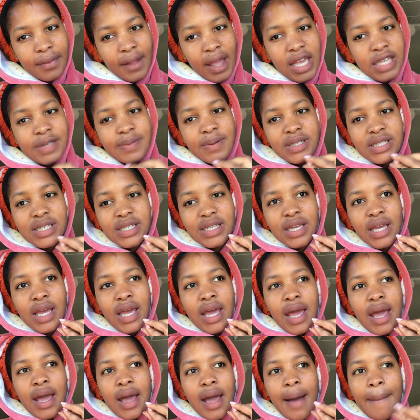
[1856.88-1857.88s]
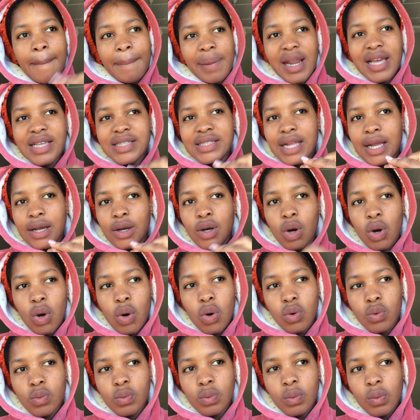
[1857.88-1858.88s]
especially a place like
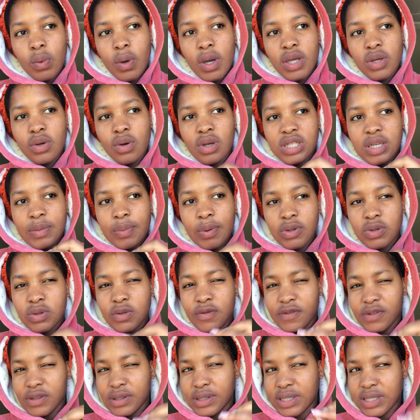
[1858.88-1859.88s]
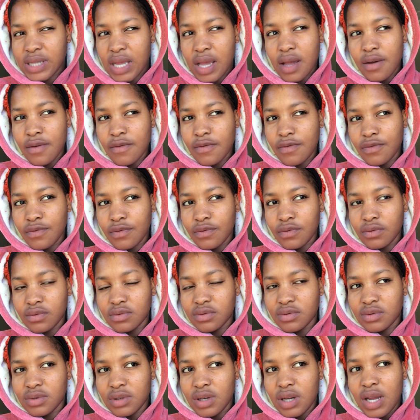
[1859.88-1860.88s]
home where you're supposed to feel safe
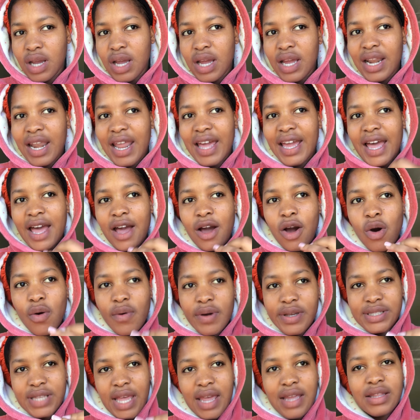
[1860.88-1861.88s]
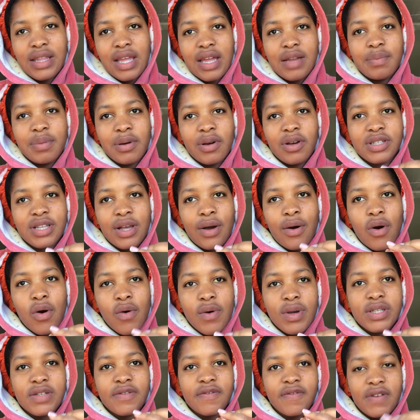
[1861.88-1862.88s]
like i always hate that because i
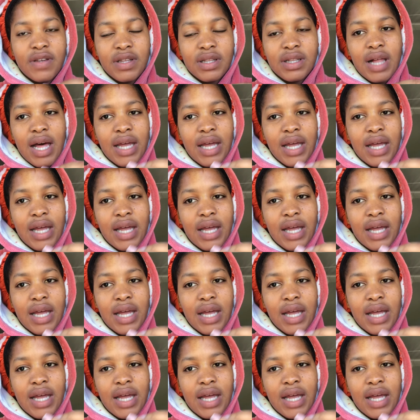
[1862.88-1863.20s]
always feel